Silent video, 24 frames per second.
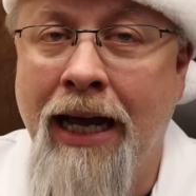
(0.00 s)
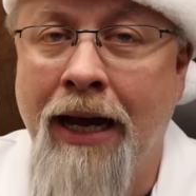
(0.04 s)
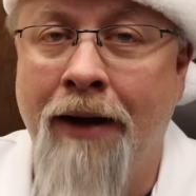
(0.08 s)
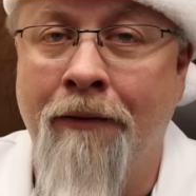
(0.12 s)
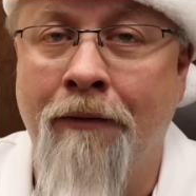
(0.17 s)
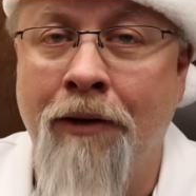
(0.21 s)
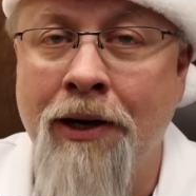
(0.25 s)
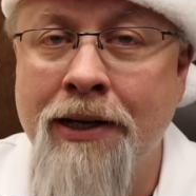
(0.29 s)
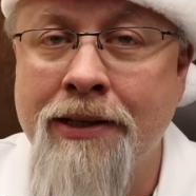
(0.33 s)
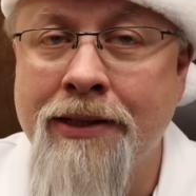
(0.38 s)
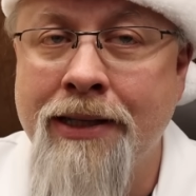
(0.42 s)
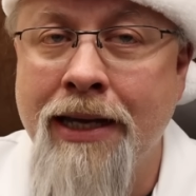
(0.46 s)

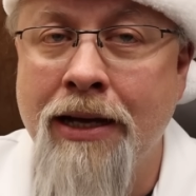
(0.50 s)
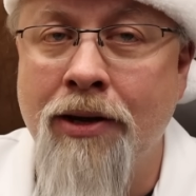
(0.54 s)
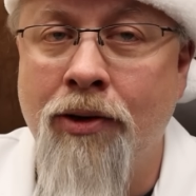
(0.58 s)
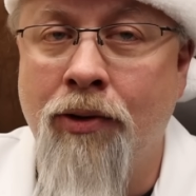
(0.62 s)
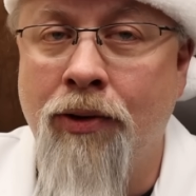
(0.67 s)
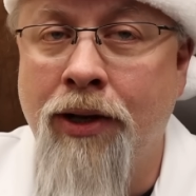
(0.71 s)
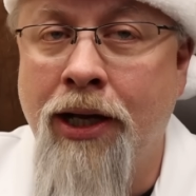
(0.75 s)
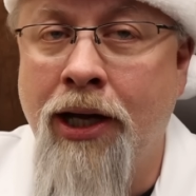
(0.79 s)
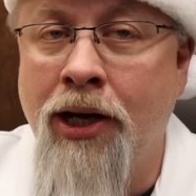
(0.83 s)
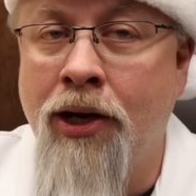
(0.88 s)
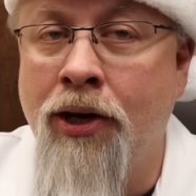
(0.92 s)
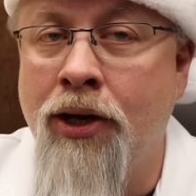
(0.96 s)
every
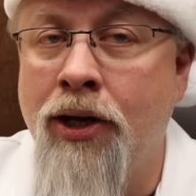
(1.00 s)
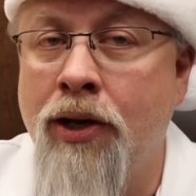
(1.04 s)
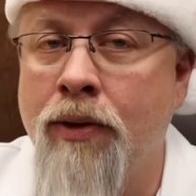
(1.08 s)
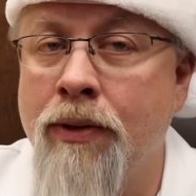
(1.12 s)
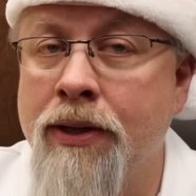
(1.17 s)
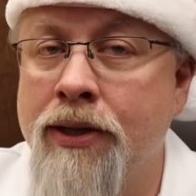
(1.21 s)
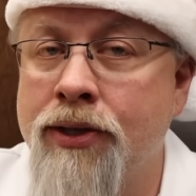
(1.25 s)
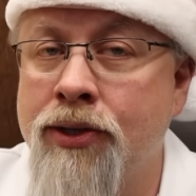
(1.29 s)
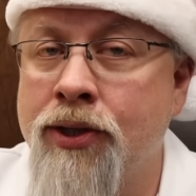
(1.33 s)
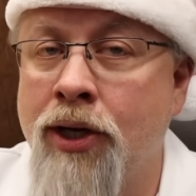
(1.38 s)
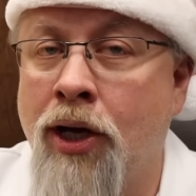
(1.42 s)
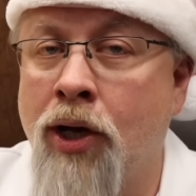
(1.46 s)
single year you
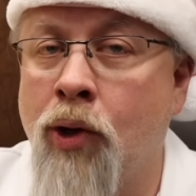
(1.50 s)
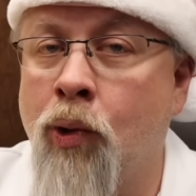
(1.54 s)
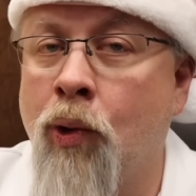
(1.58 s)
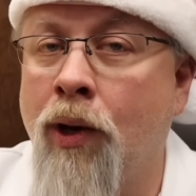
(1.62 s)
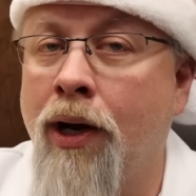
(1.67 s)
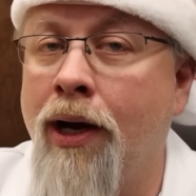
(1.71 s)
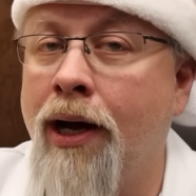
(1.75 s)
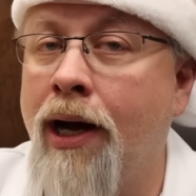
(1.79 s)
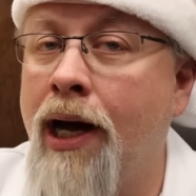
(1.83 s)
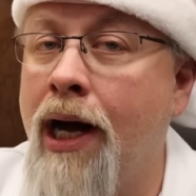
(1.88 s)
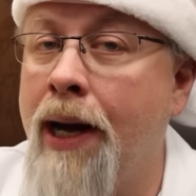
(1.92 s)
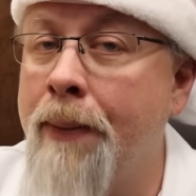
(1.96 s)
install
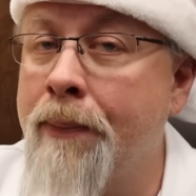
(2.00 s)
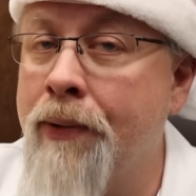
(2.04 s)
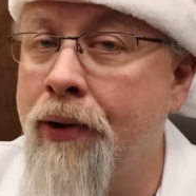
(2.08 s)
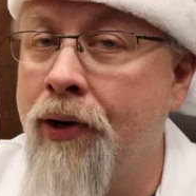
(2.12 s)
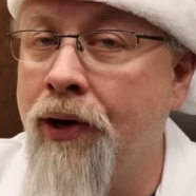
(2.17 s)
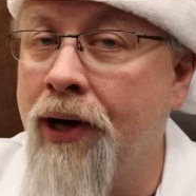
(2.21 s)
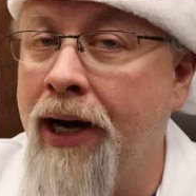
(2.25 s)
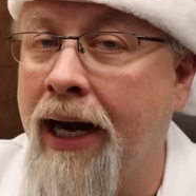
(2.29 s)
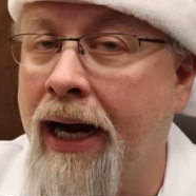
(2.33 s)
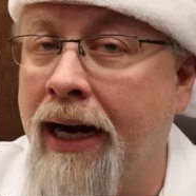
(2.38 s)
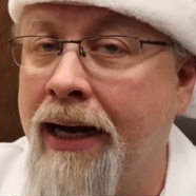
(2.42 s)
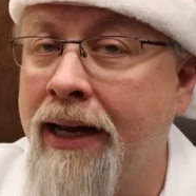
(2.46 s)
or
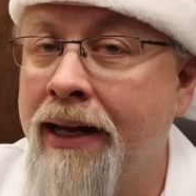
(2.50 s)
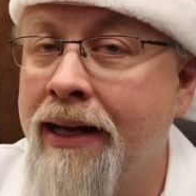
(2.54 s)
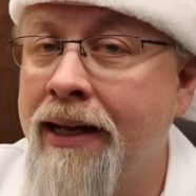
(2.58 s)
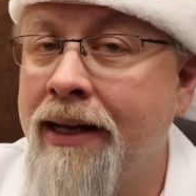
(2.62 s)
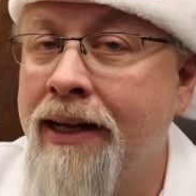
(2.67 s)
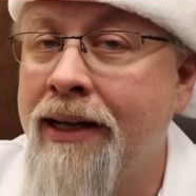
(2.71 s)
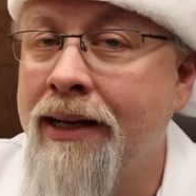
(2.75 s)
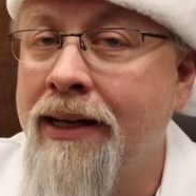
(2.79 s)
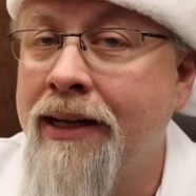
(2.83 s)
upgrade